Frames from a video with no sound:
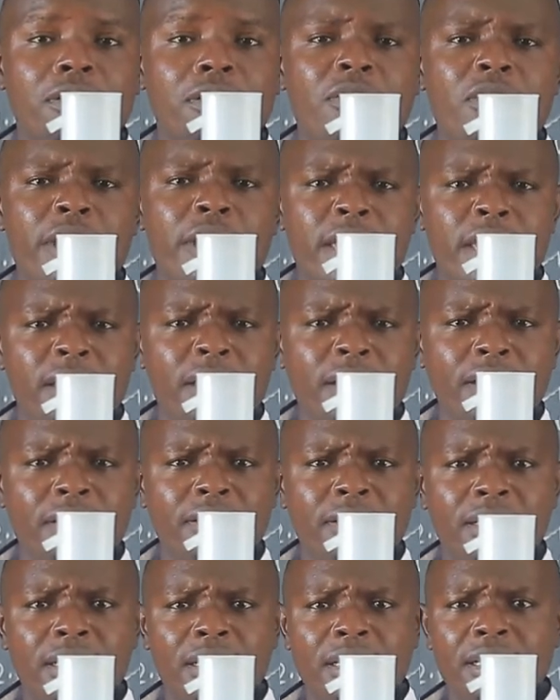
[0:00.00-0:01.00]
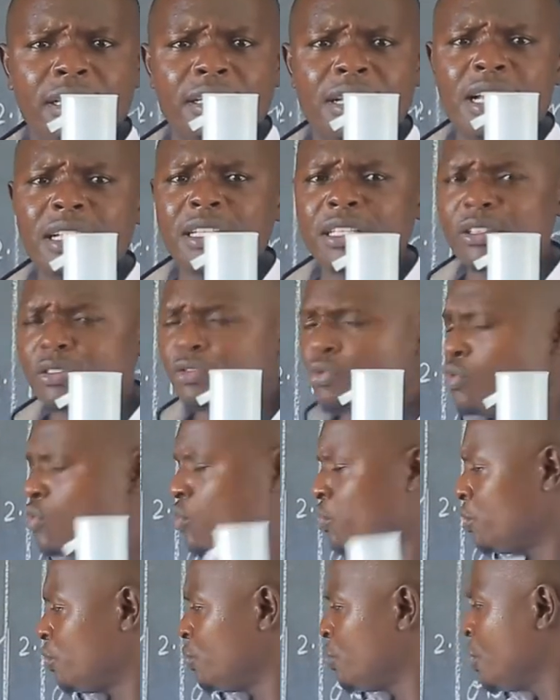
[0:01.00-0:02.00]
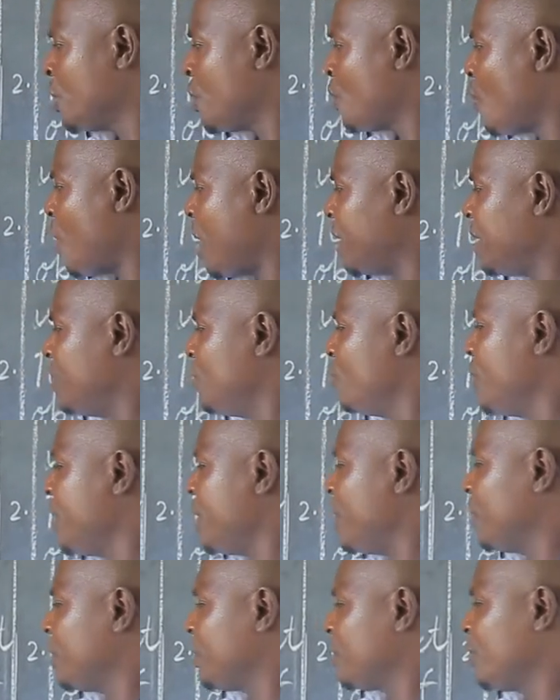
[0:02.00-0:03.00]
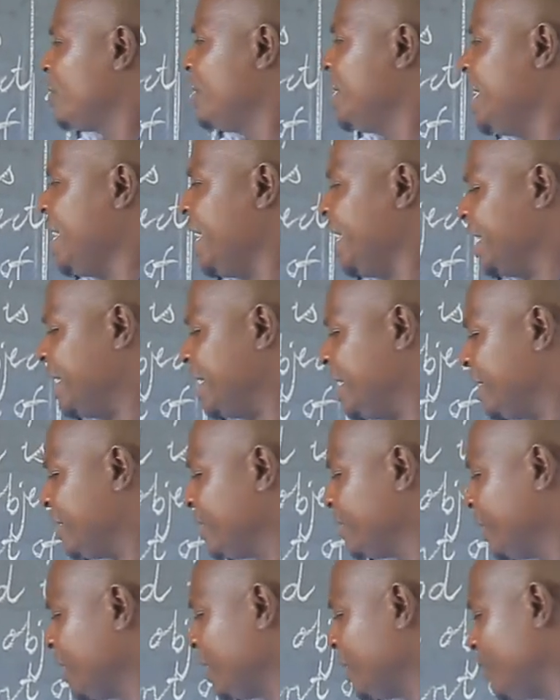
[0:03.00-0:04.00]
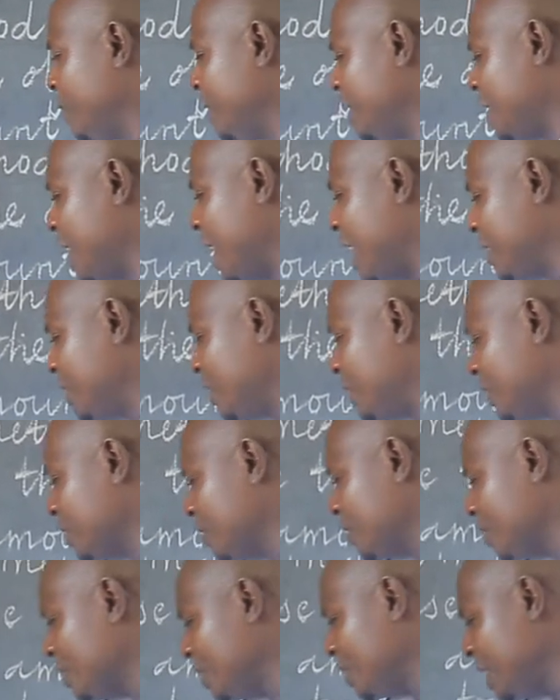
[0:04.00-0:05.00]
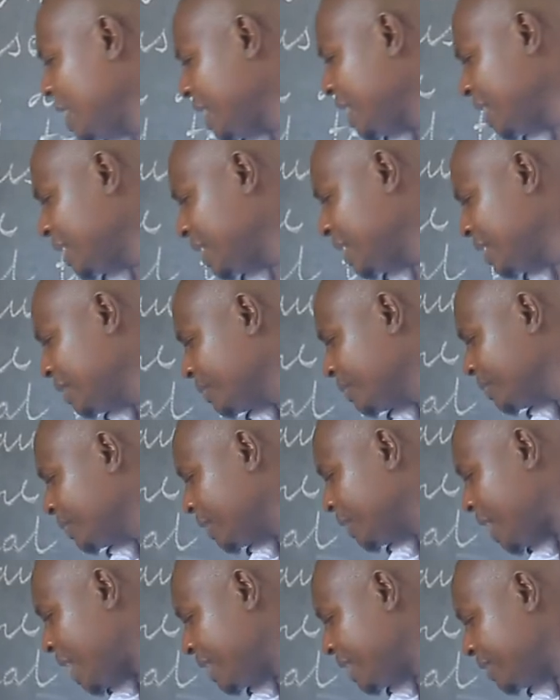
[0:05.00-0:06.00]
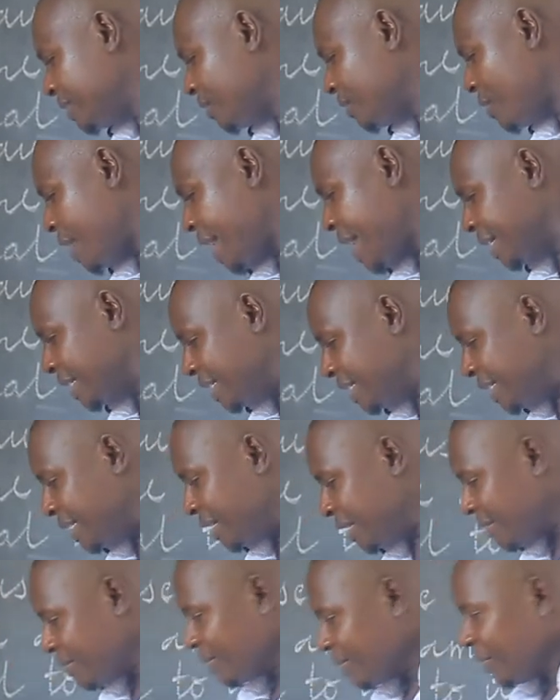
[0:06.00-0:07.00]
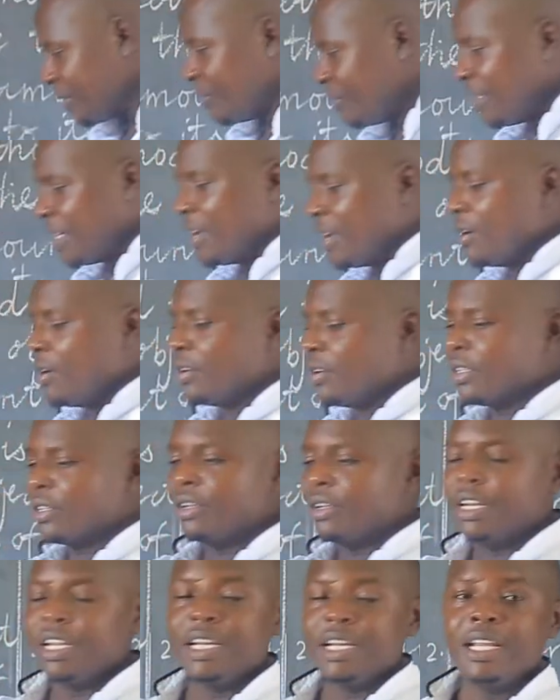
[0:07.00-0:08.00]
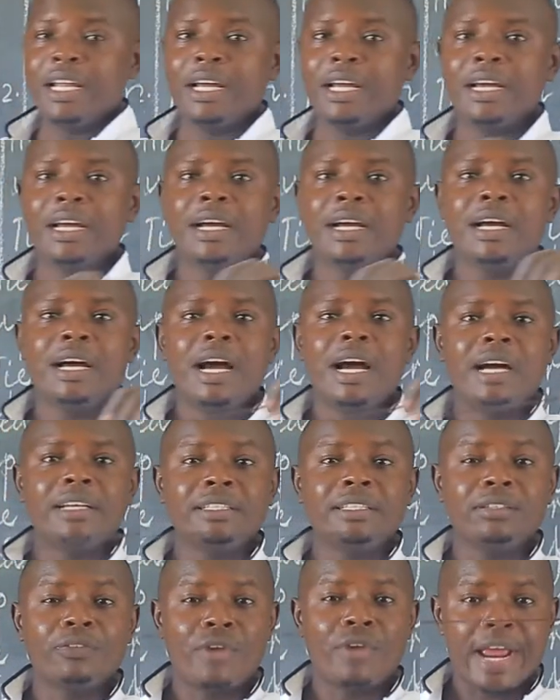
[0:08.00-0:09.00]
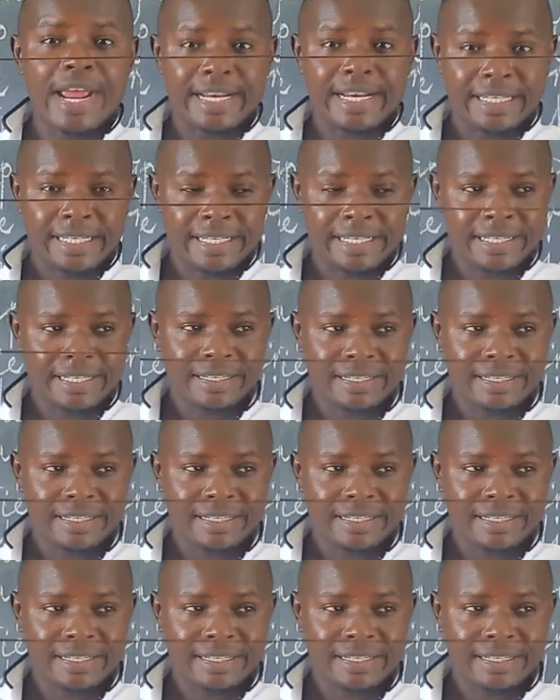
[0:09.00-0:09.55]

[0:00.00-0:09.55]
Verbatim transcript: Okay? That's good. What do we also need? We shall also need a thread. We shall also need a thread.